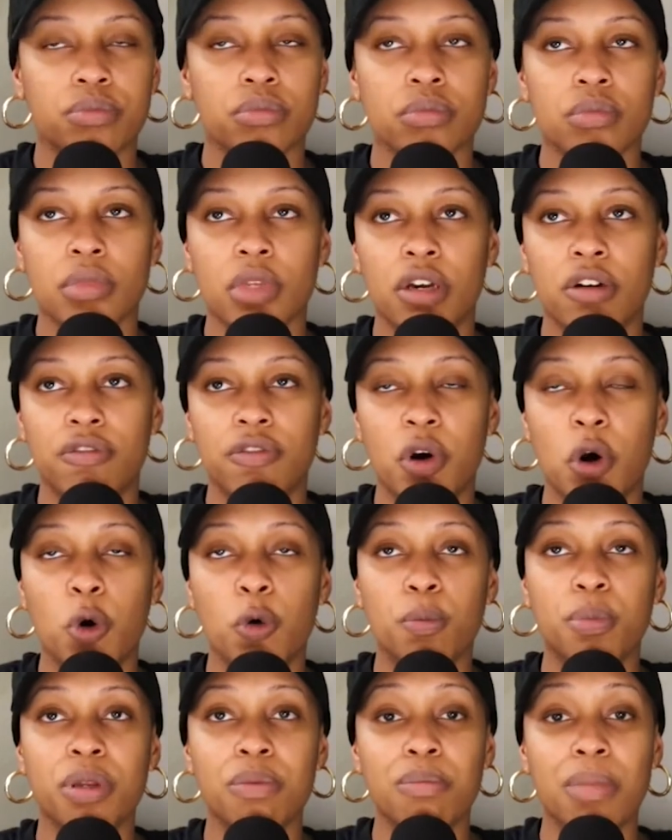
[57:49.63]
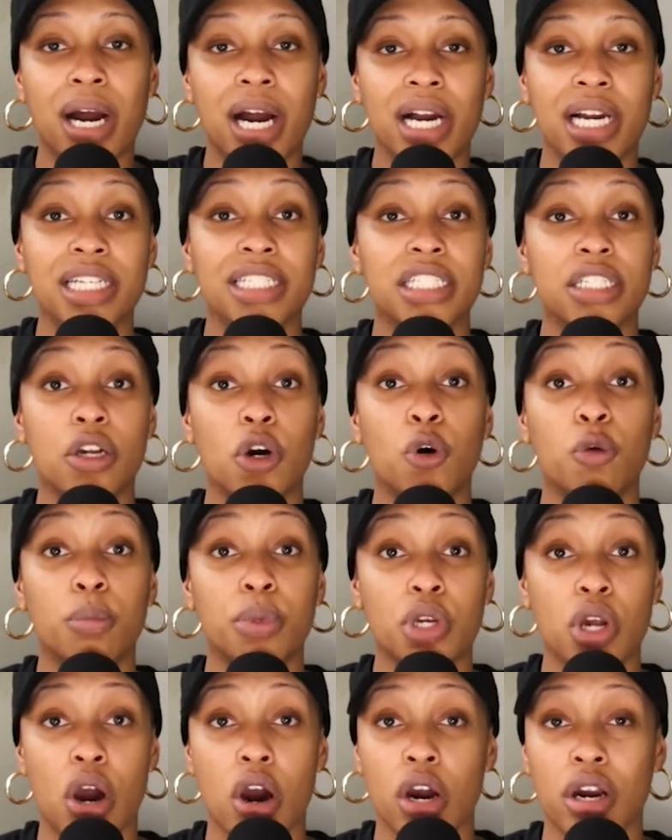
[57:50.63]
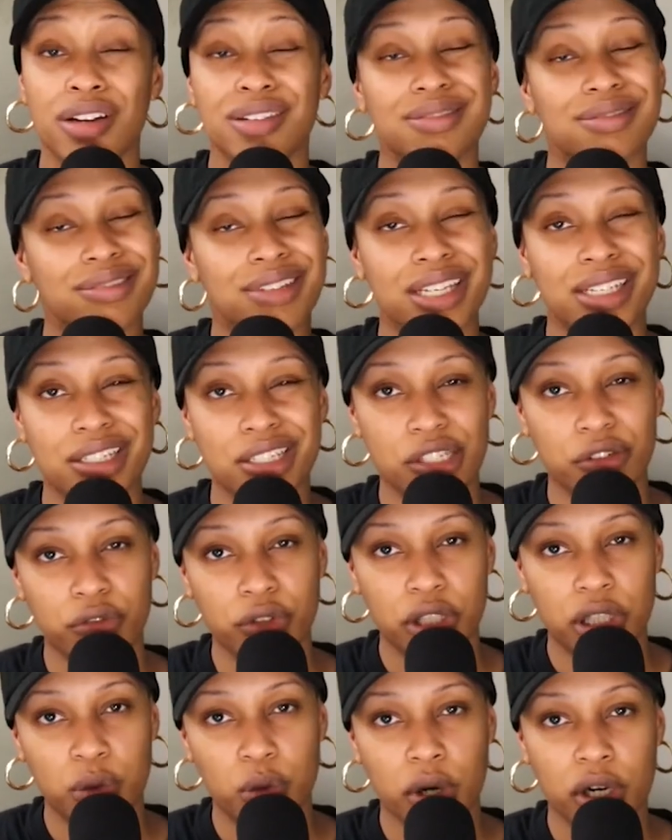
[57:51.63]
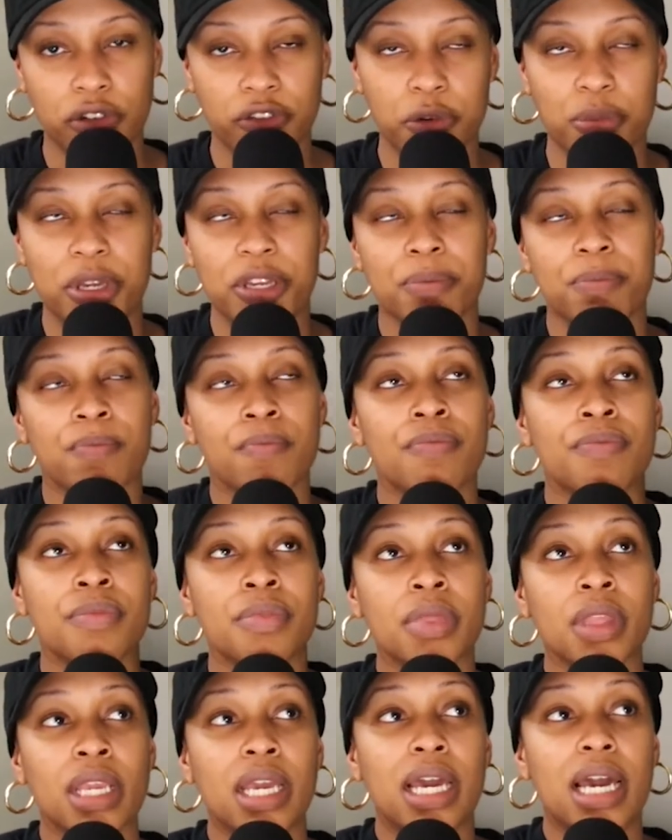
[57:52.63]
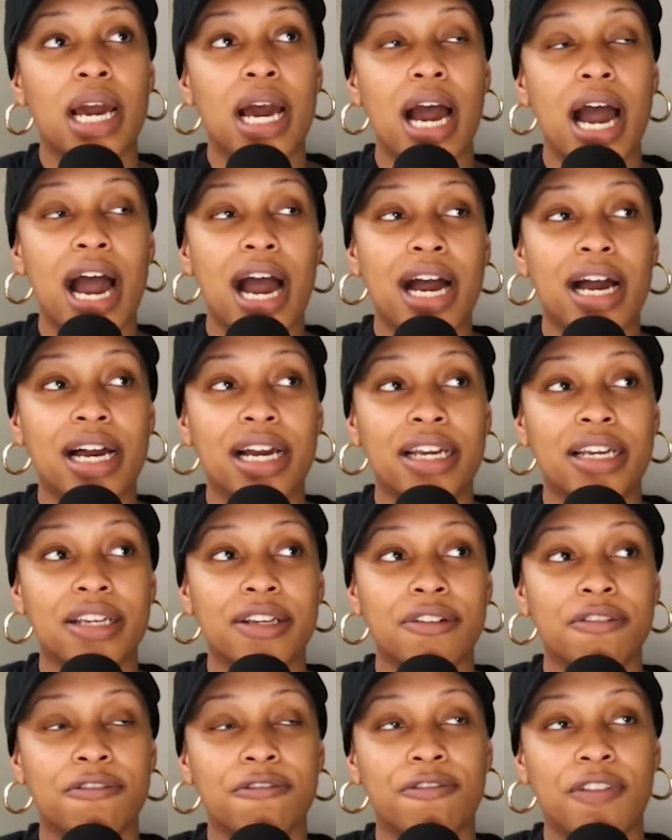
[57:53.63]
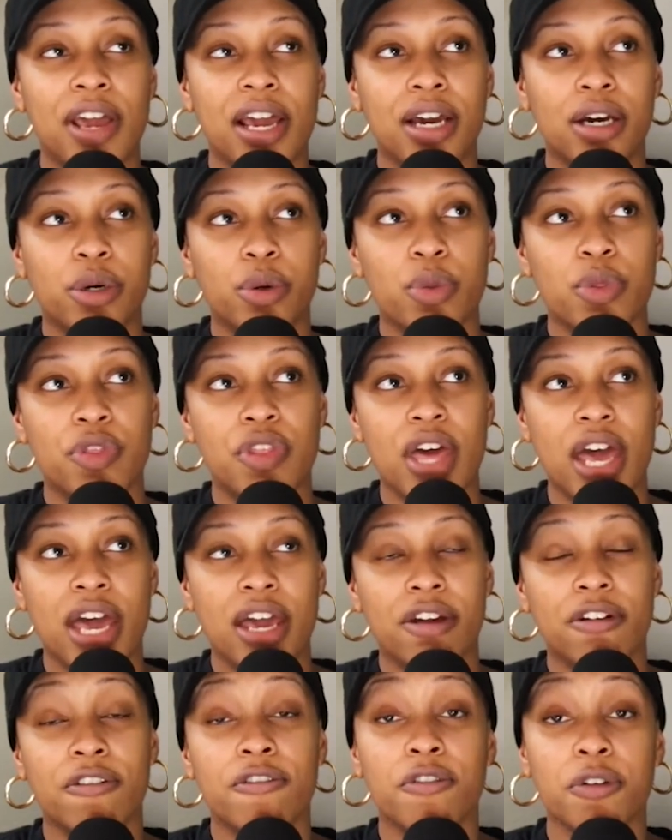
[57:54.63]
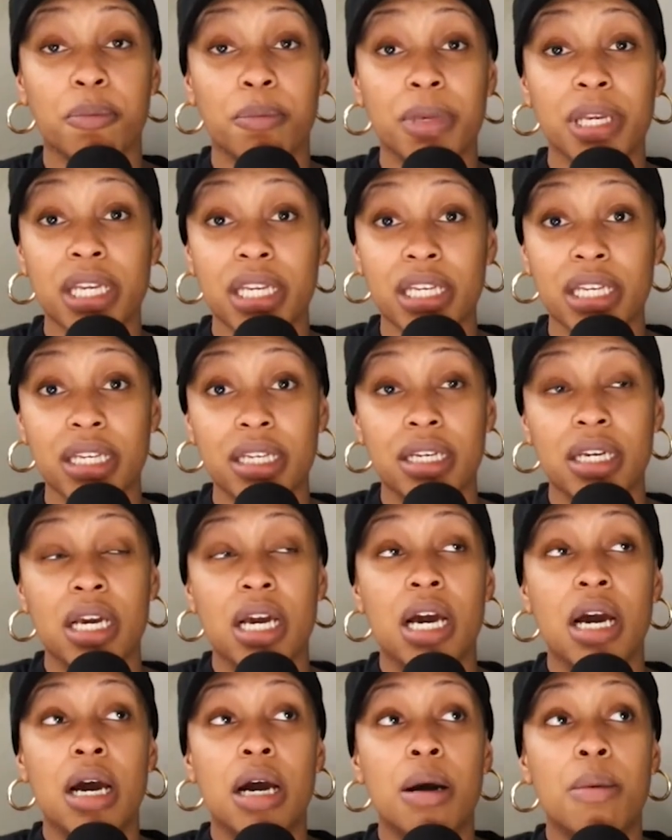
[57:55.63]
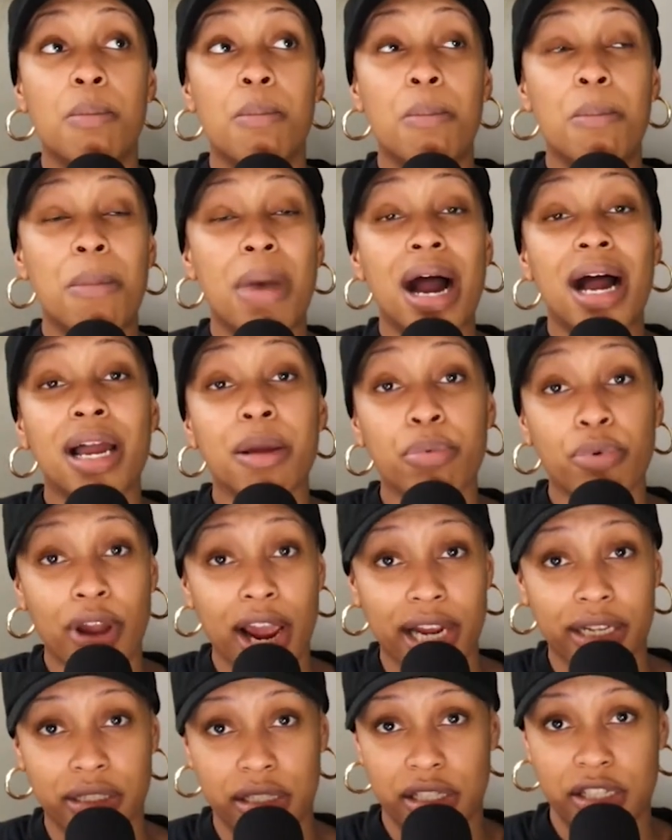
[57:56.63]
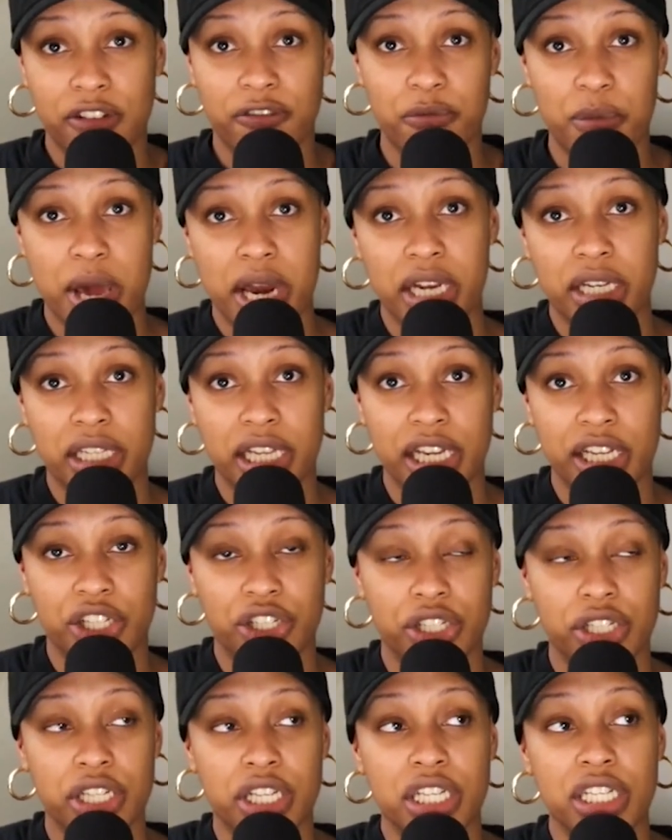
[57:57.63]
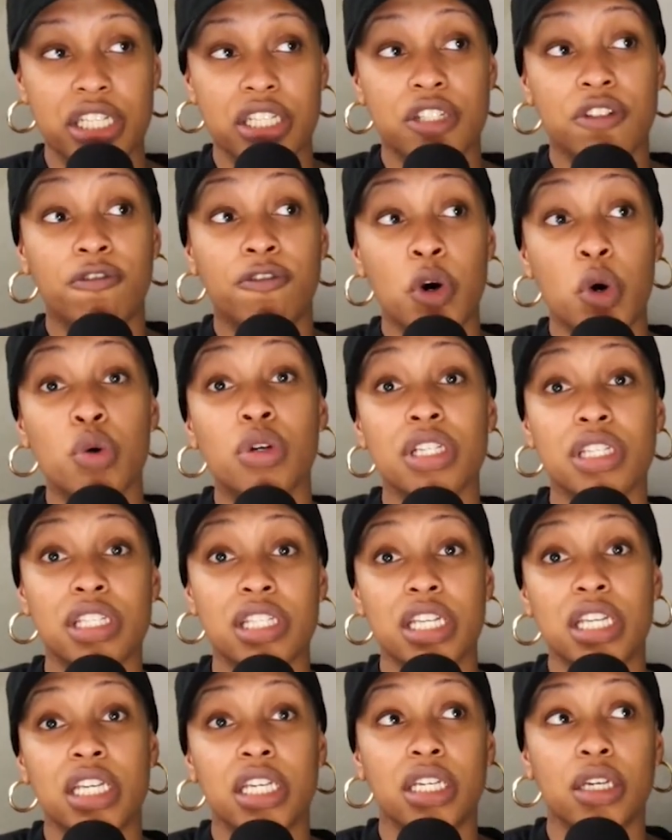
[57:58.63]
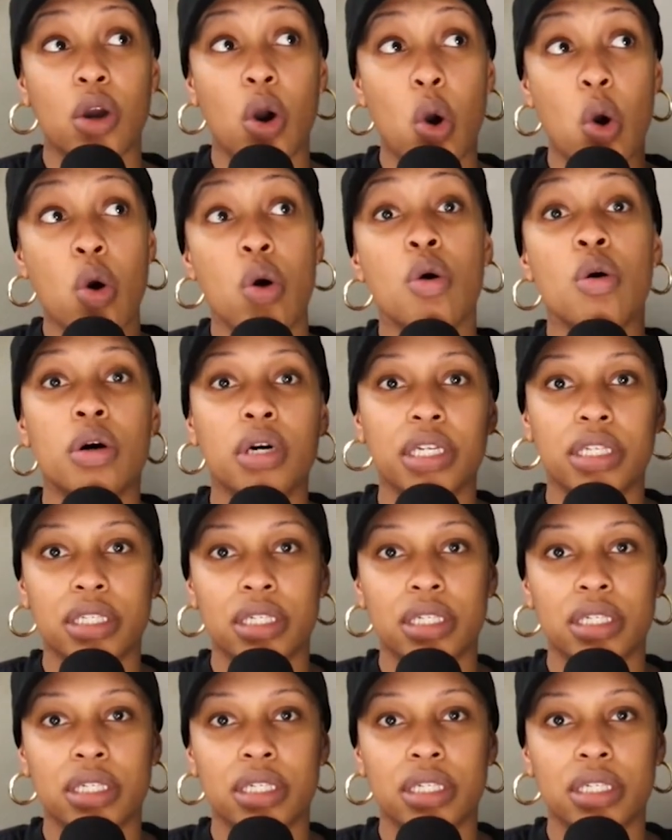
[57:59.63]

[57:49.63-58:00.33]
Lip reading: of open mind and open heart. That doesn't really work for me. I found that for me, my practice of meditation is focusing on